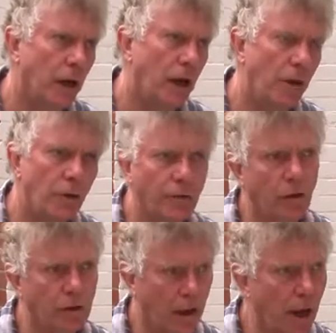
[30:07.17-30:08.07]
I know you've
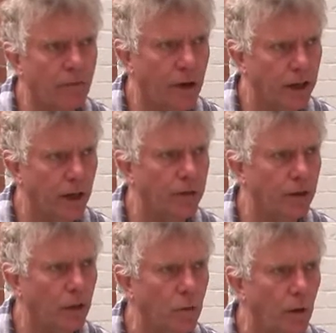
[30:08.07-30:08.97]
got collaborators
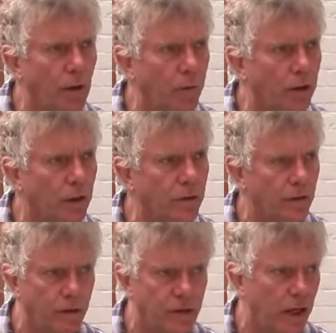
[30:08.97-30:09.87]
that you work with.
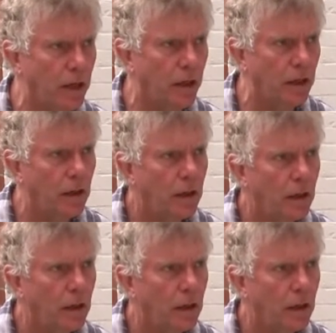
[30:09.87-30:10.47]
There's Dale.